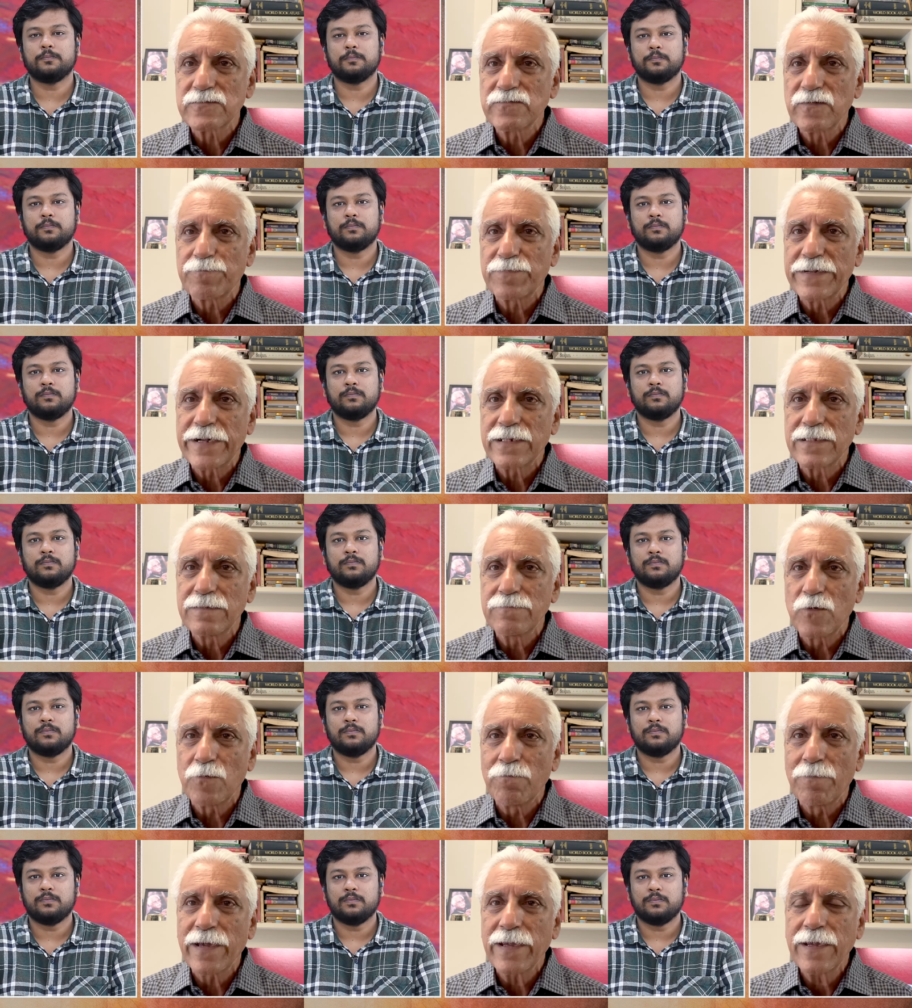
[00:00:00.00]
Speaker 1: were played in
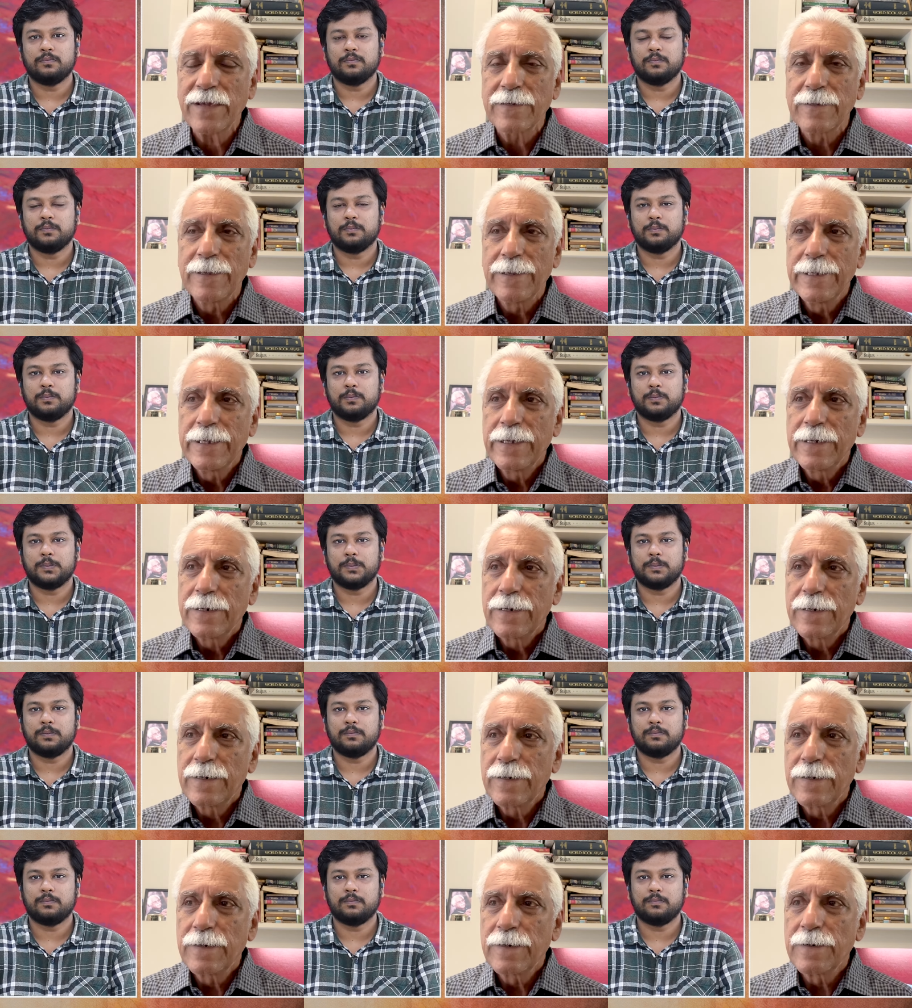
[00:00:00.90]
Mumbai,
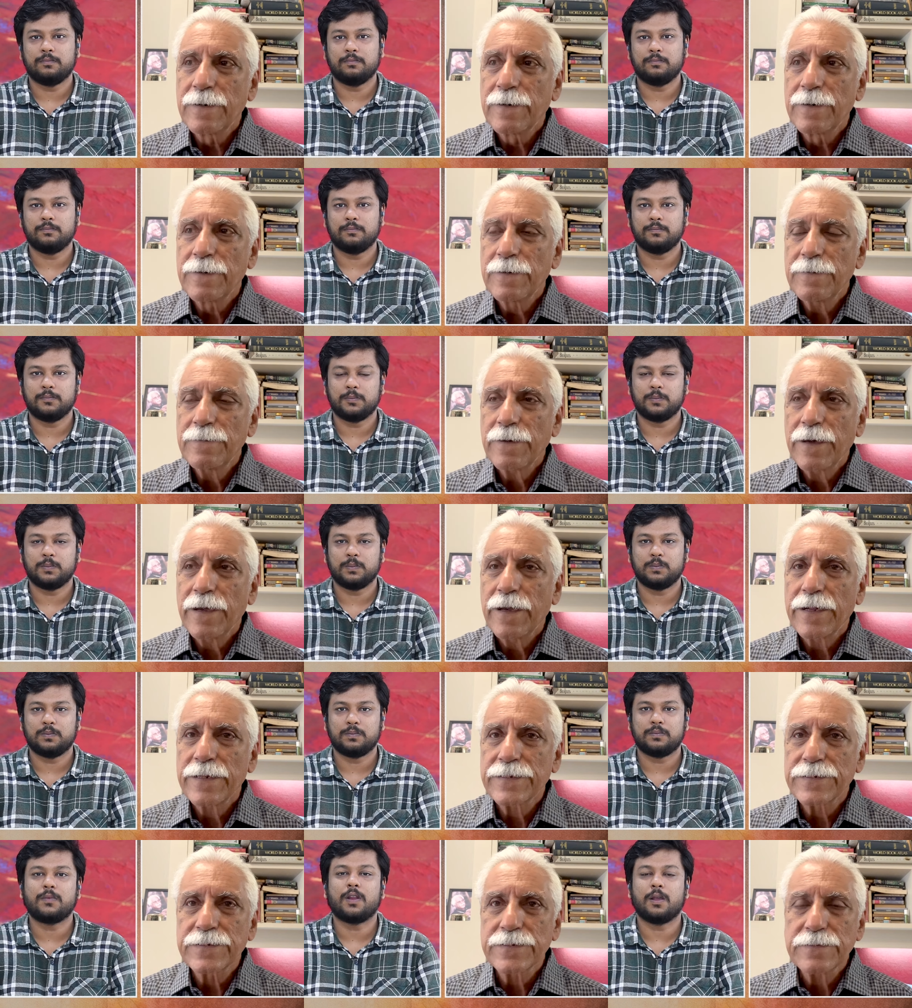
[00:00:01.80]

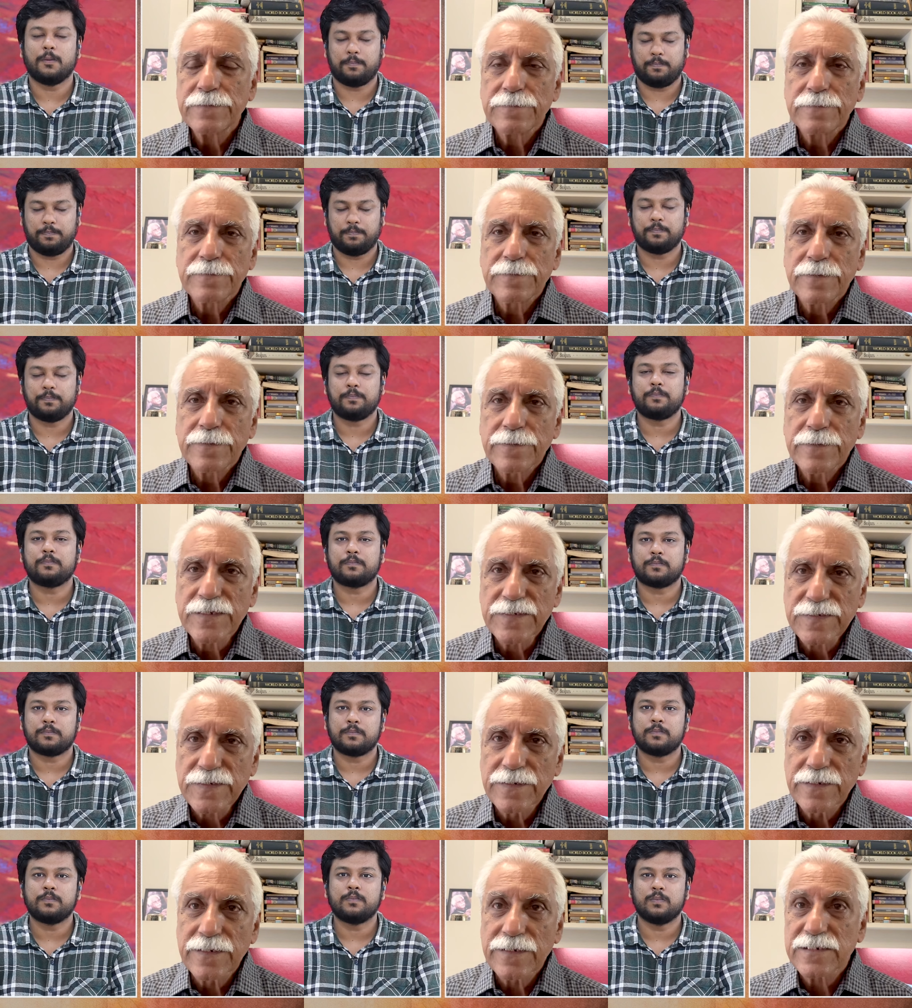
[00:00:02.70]
and
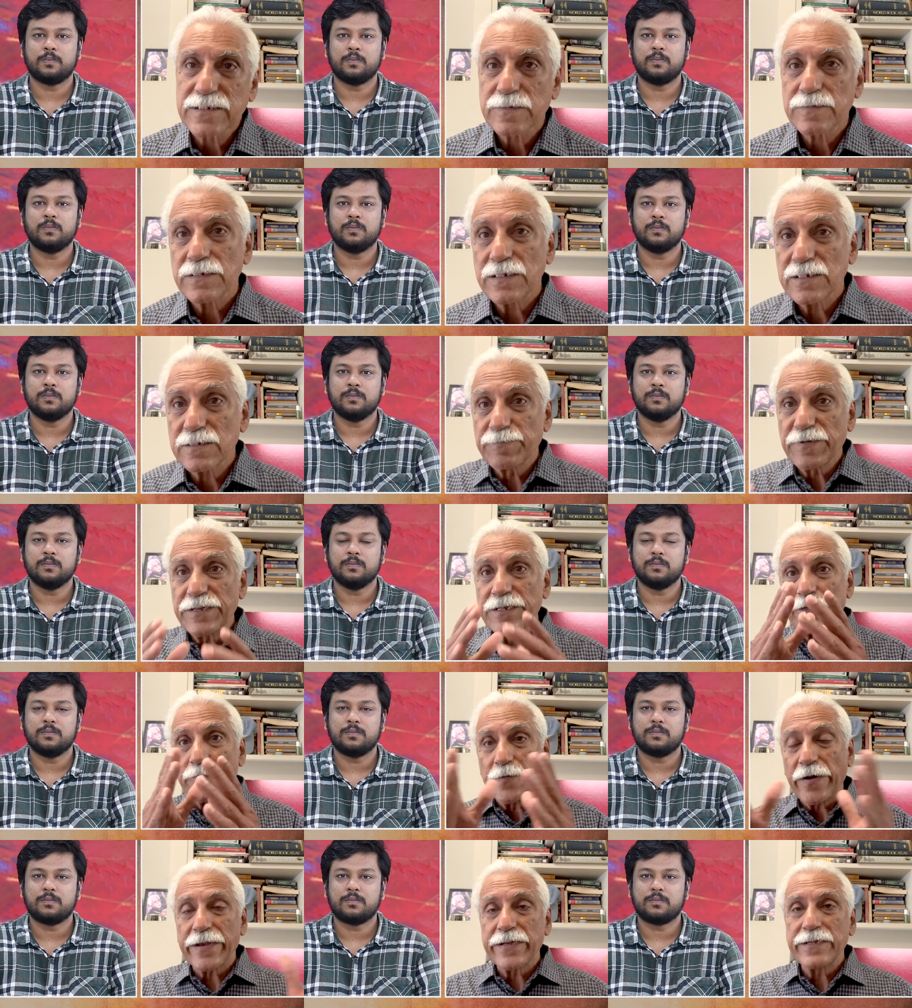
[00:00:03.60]
This year it's been
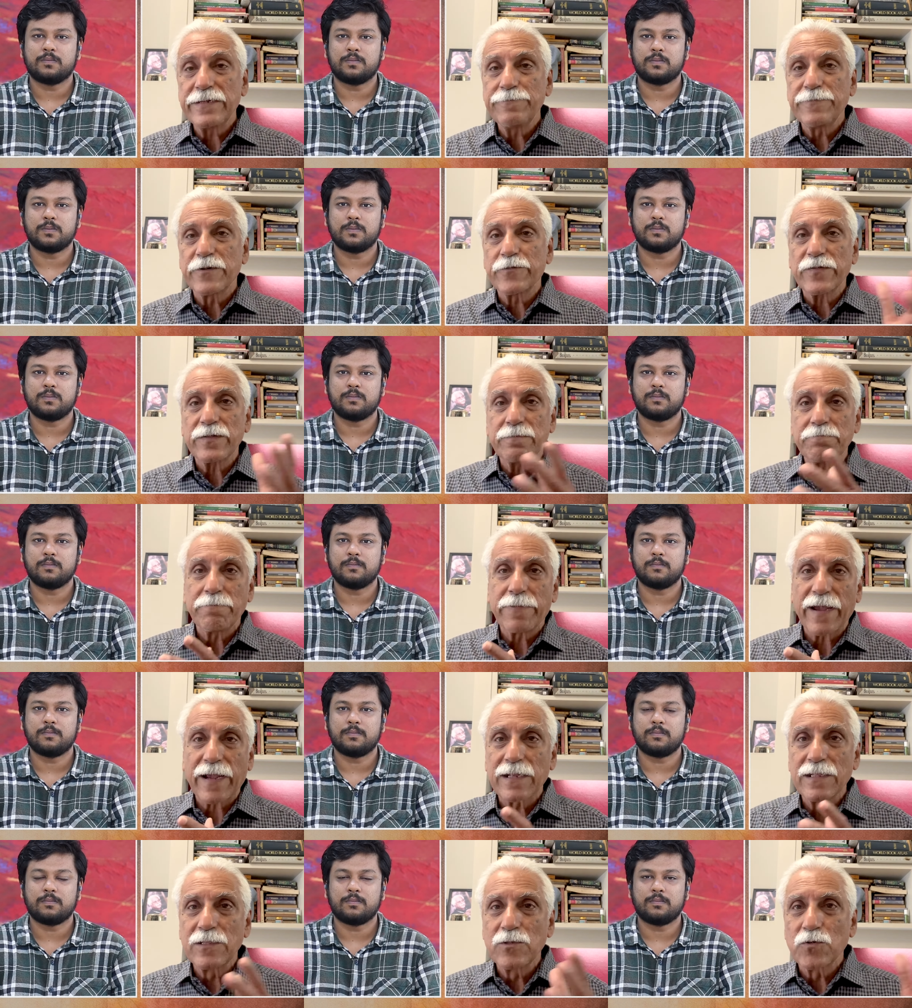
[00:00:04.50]
divided between
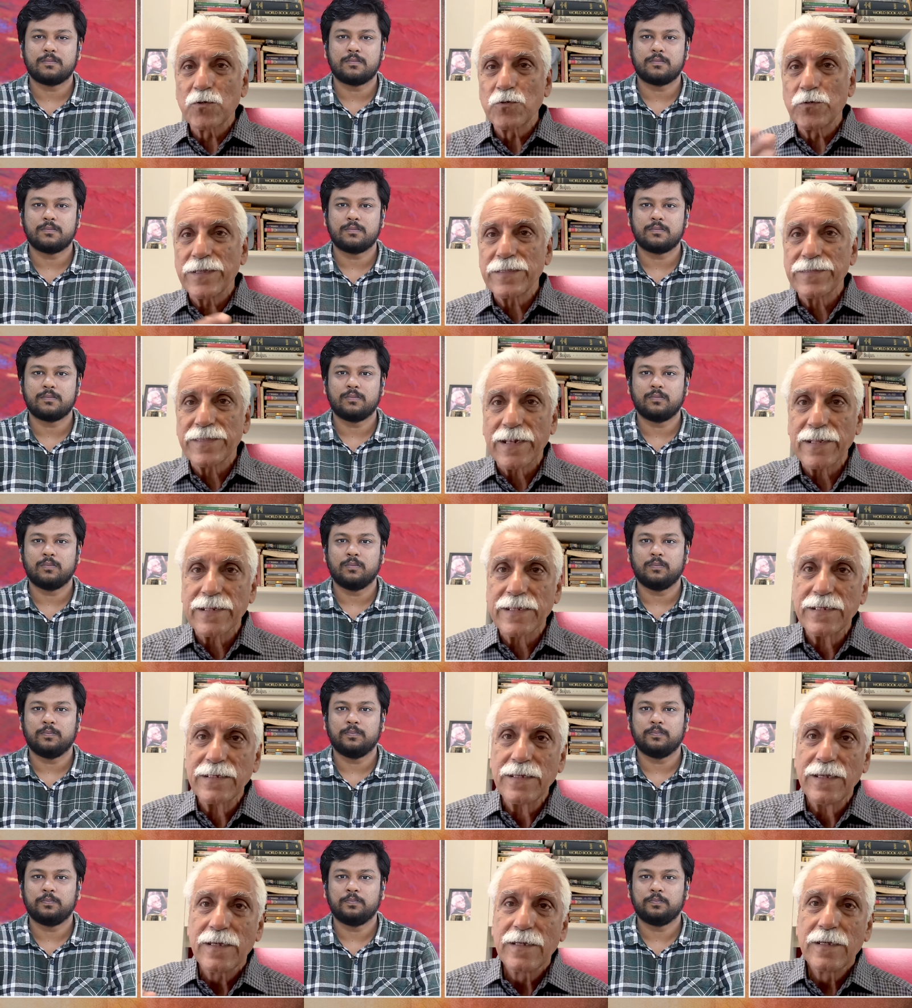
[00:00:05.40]
Bengaluru and
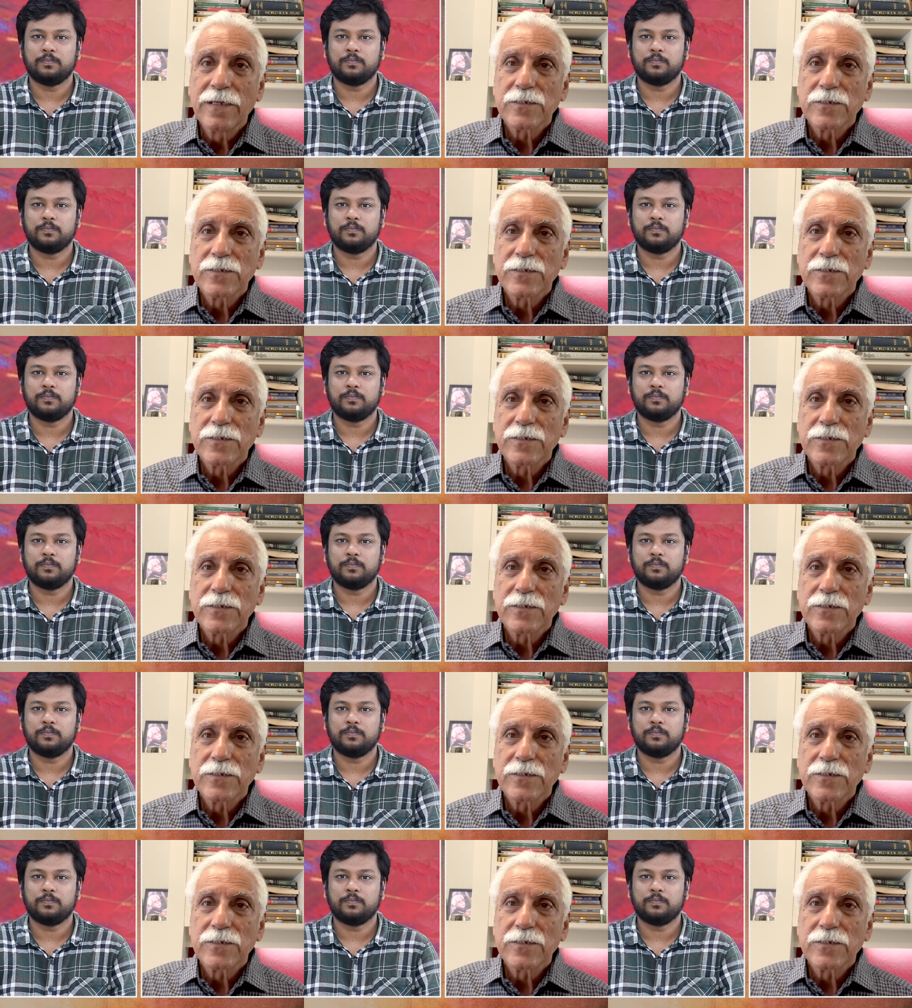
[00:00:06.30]
Delhi.